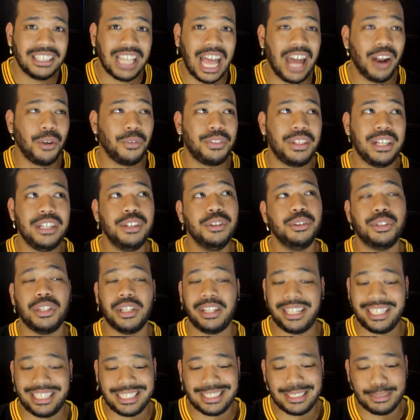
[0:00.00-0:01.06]
I don't think you
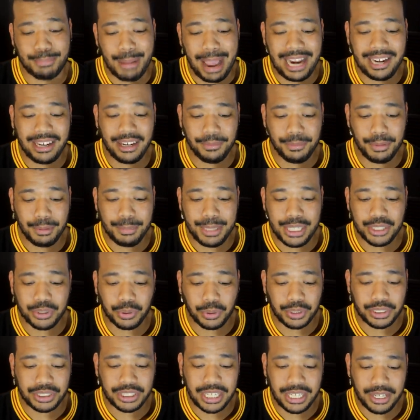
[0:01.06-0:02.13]
should expect him to be
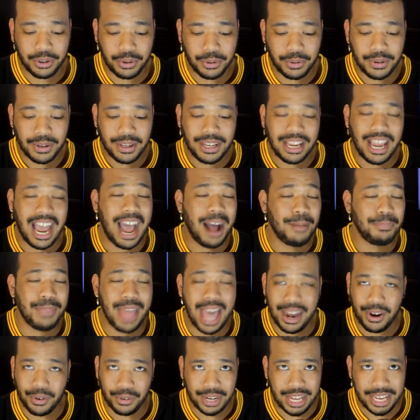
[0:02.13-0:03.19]
George Kittle. I'm
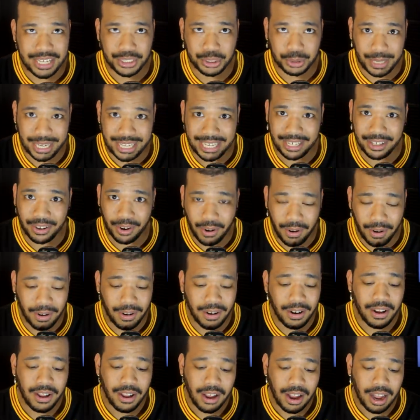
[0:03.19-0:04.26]
not on that train at
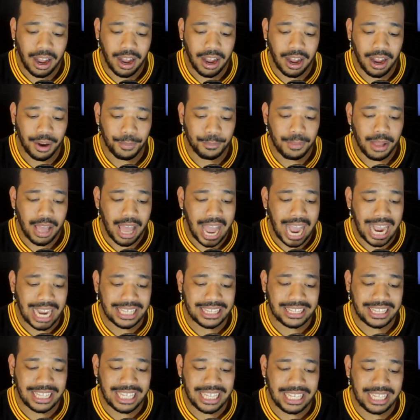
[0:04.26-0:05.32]
all. I
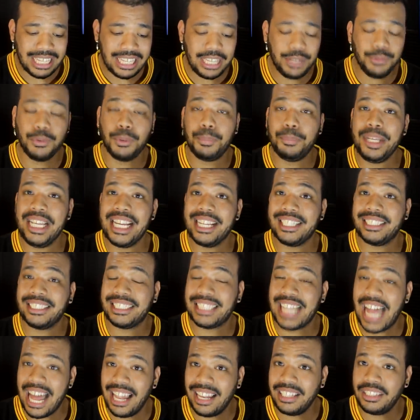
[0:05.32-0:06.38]
think he will be a
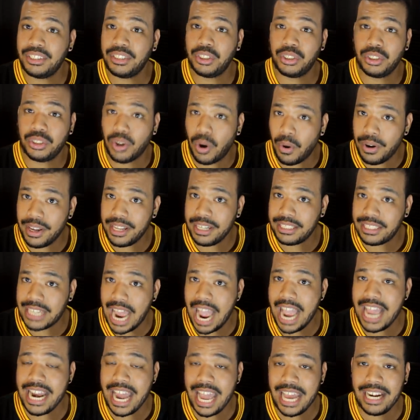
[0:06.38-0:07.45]
solid starting
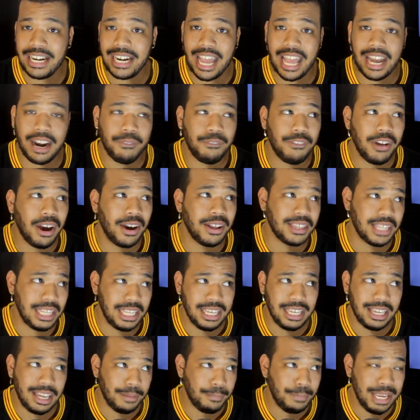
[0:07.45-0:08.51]
tight end in the NFL. I
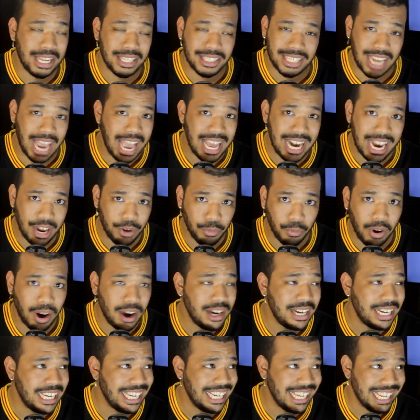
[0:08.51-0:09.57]
think he could be a tight end
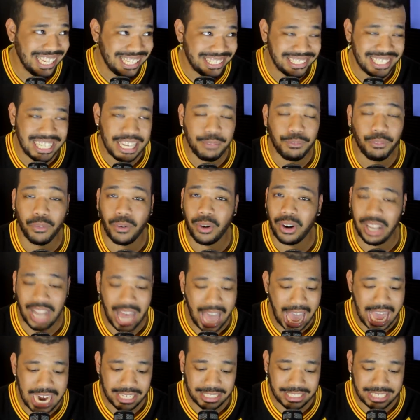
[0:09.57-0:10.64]
one easy for a
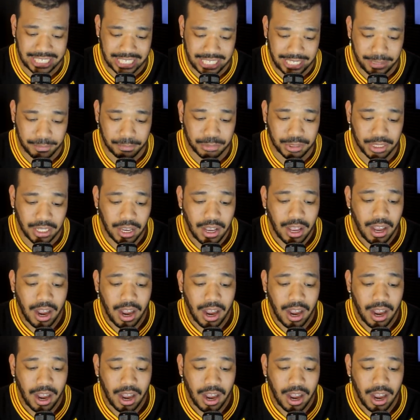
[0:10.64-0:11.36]
lot of teams.